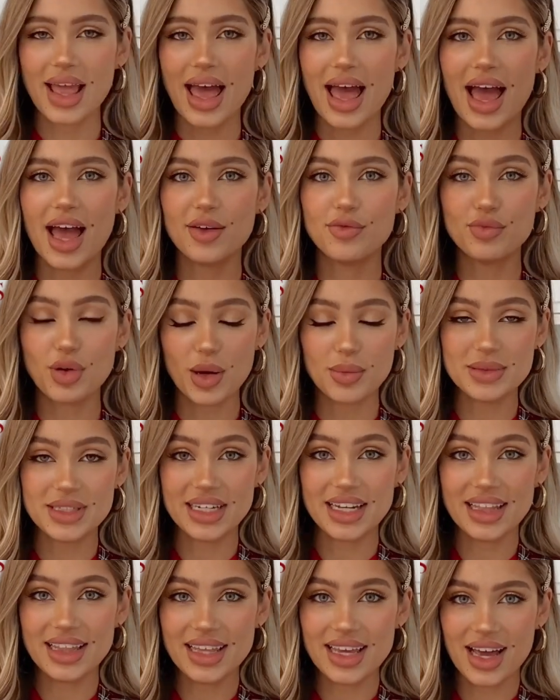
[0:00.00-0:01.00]
I've popped it
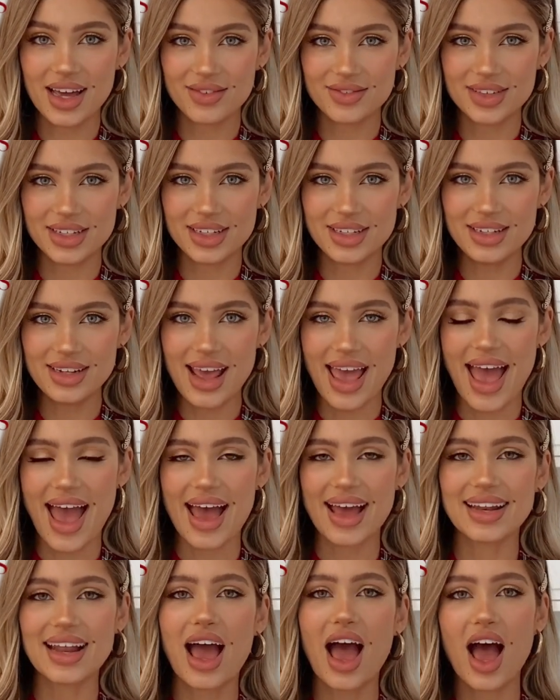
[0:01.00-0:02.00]
in the oven
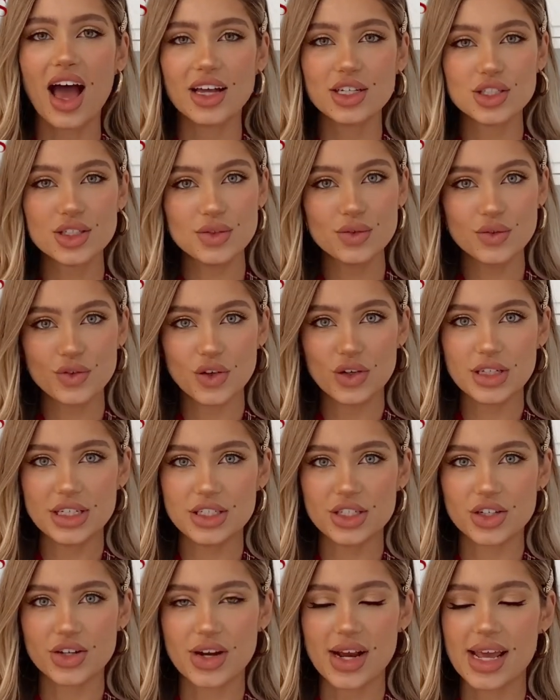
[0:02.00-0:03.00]
at 140
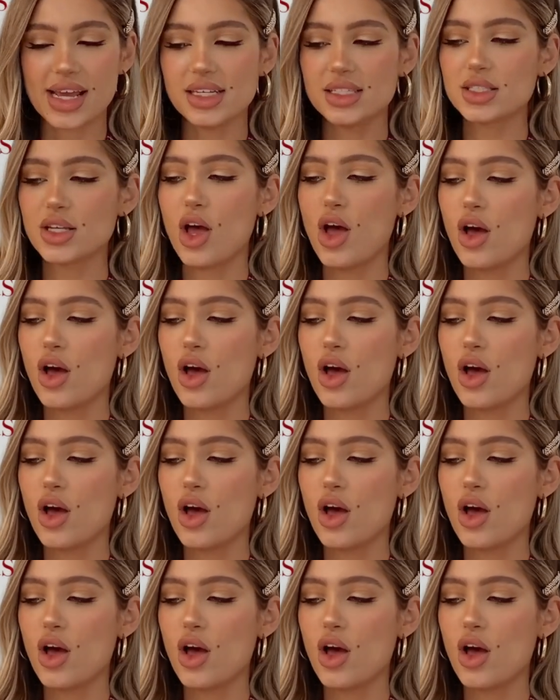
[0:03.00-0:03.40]
degrees